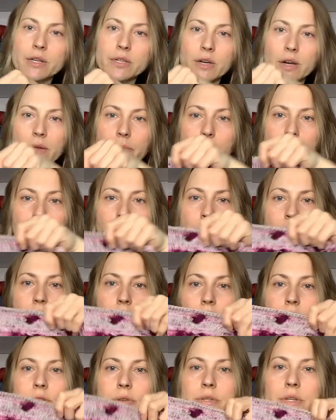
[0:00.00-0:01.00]
Dawn Barker
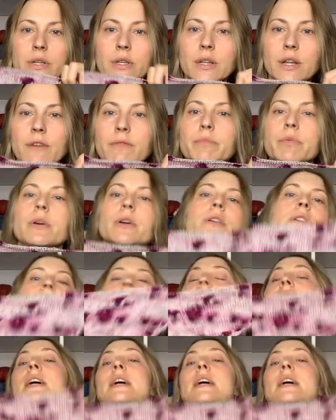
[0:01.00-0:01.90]
using Lovebirds.